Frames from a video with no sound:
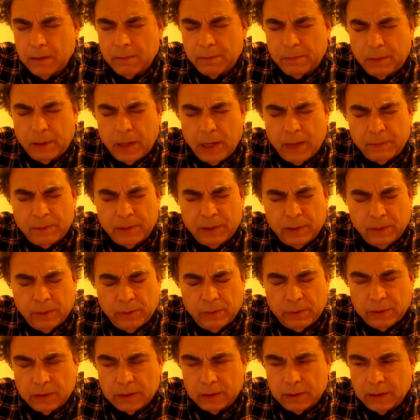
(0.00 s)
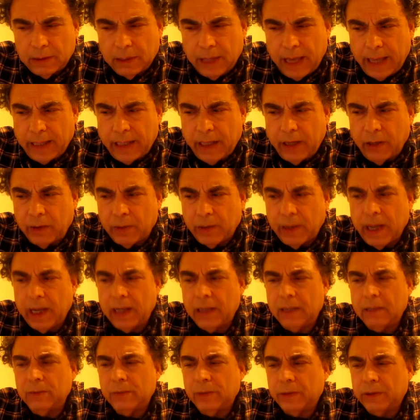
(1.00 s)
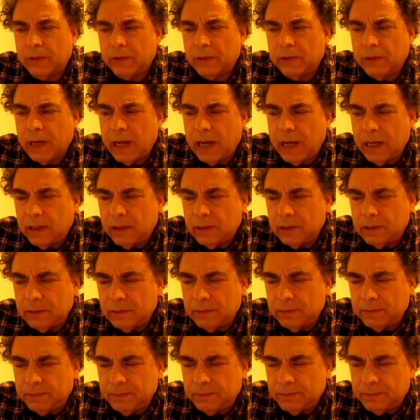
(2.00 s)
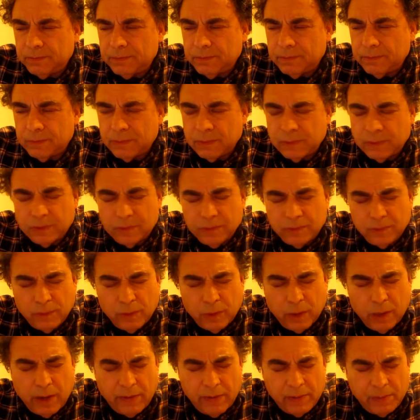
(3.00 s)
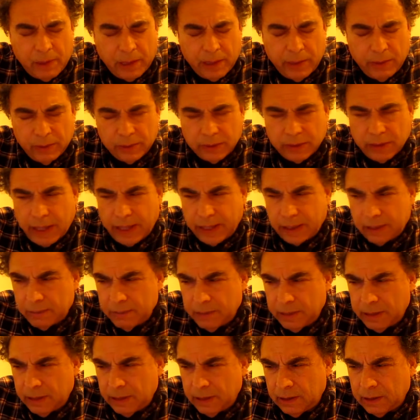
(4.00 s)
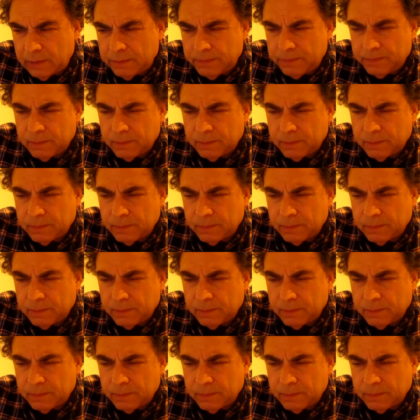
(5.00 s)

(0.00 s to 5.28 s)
Perhaps it was hanging around with a crowd where everybody was like me.